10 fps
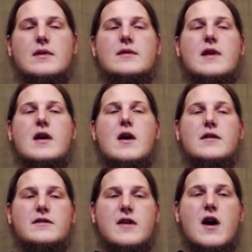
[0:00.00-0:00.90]
they all
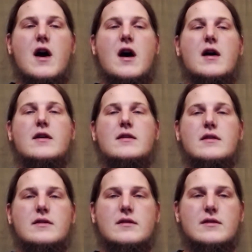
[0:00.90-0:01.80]
saw
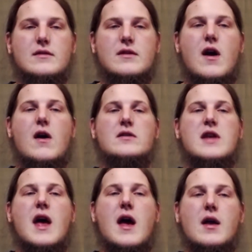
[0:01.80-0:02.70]
hard
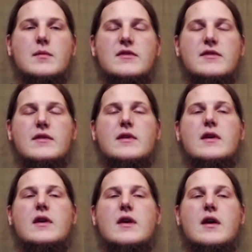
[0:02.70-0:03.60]
times,
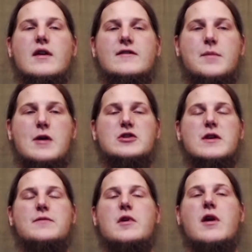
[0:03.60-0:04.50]
especially
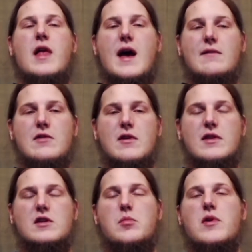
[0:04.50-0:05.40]
if they're alive during
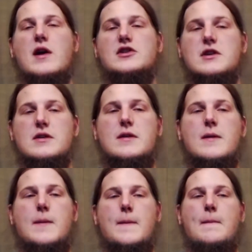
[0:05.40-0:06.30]
the Depression.
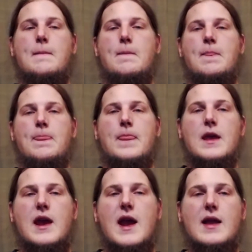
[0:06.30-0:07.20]

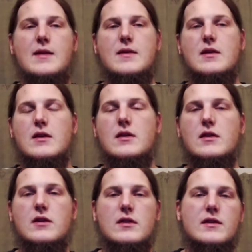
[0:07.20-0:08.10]
And
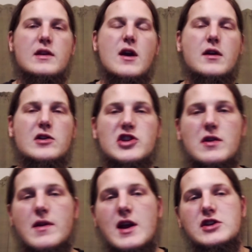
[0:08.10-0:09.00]
the younger
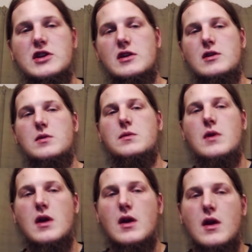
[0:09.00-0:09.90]
generation,
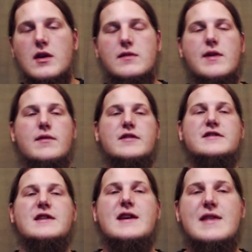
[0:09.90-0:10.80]
you've never
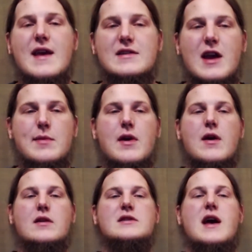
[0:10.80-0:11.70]
seen that type of
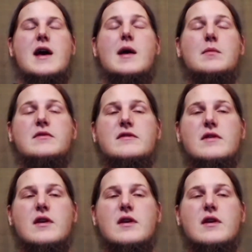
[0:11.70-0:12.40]
hard times,